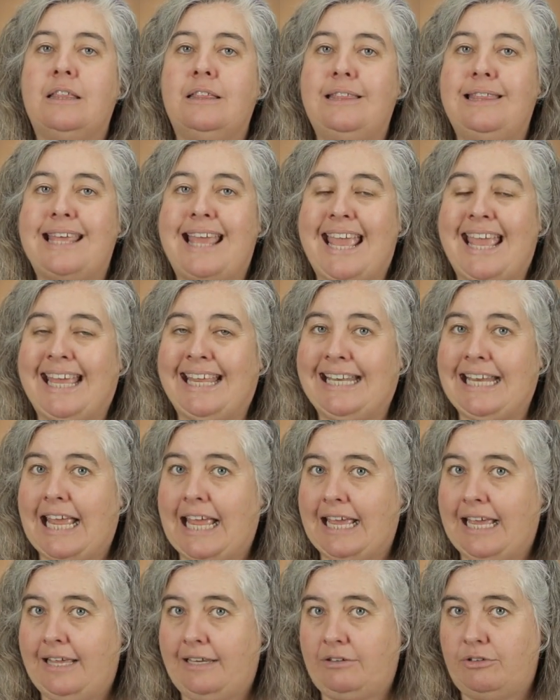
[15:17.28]
then
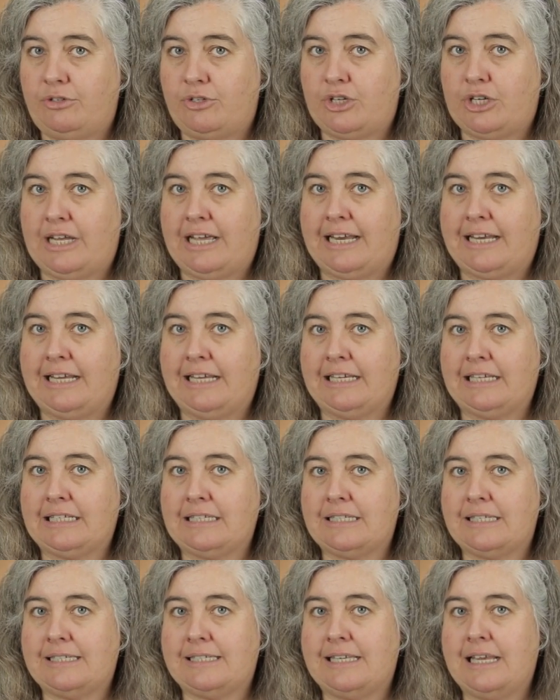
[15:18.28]

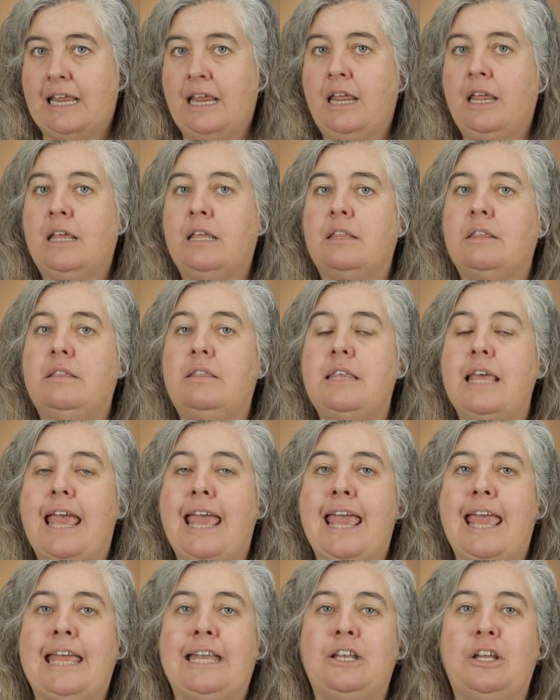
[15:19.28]
energetics,
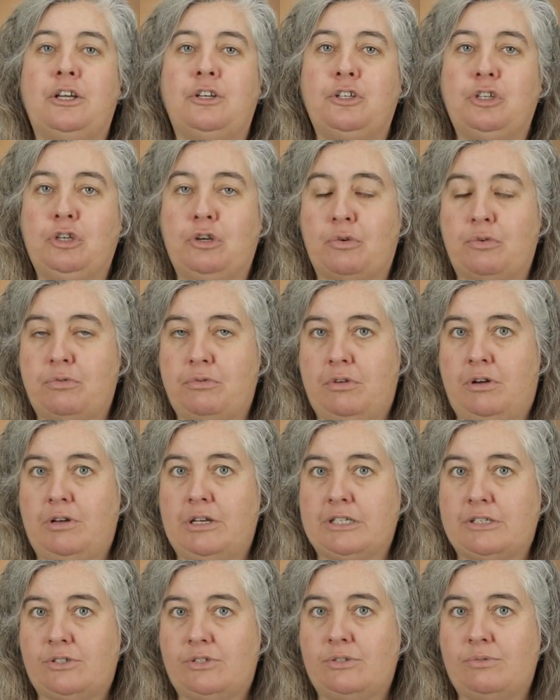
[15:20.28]
then your
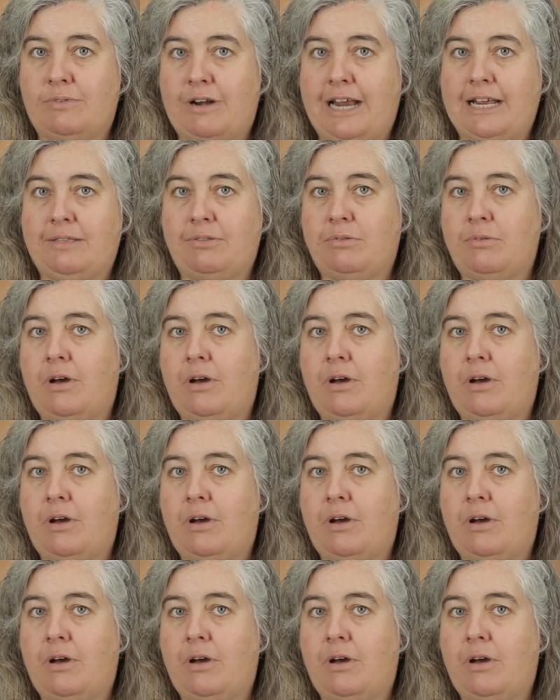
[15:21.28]
thoughts, right?